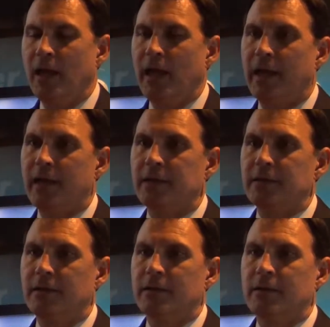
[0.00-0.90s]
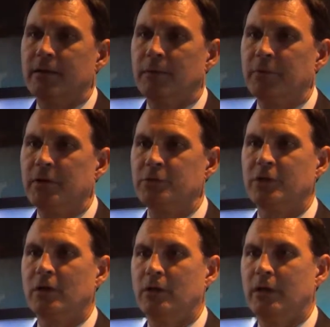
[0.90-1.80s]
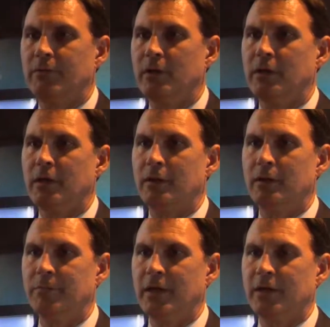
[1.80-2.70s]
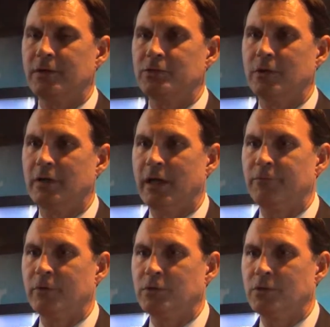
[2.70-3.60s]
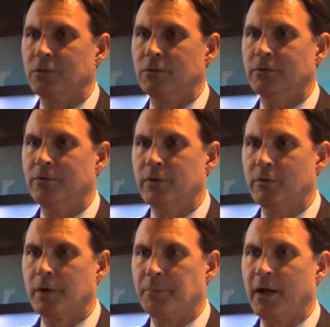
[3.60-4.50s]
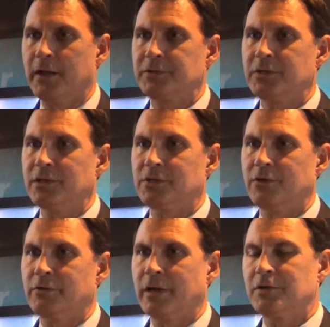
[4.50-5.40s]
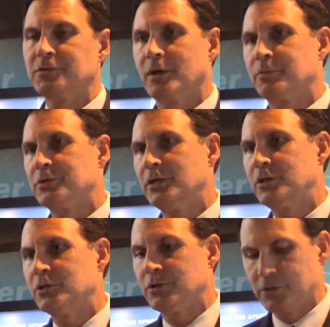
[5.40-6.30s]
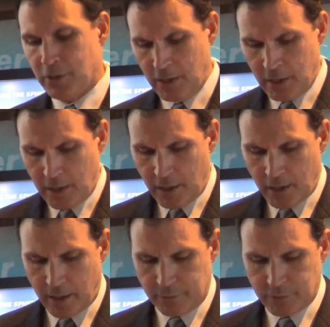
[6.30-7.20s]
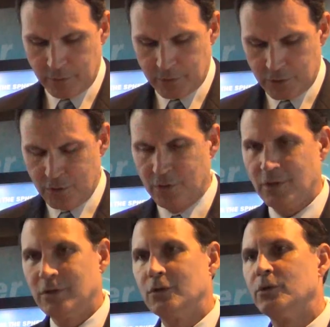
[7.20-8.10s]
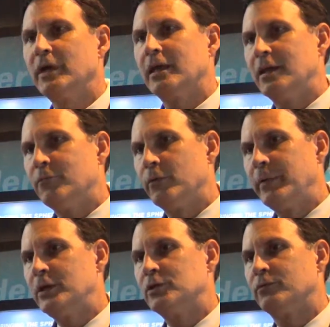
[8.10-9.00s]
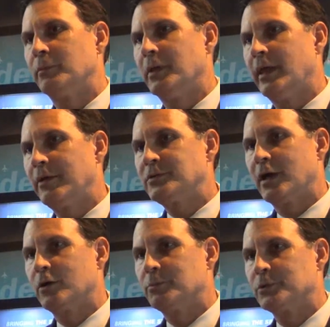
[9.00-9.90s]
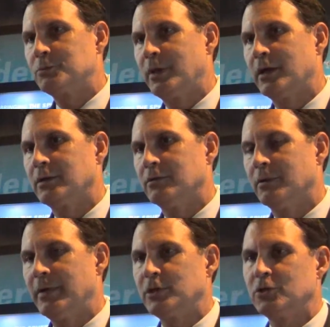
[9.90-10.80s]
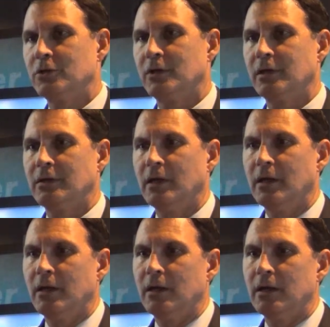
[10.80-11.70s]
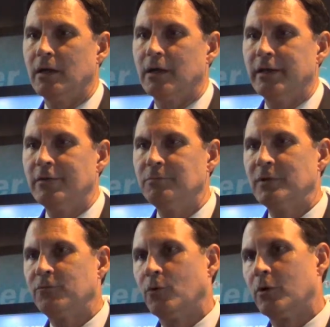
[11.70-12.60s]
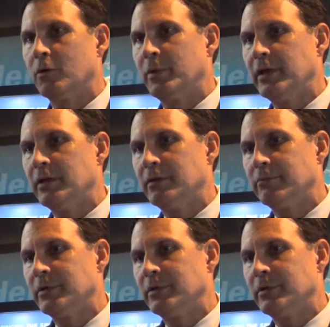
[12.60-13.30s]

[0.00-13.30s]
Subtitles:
And a couple of years ago, they really made a concerted effort to review our policies, our directives, our procedures, to look at information from a life cycle perspective, to make sure that even before we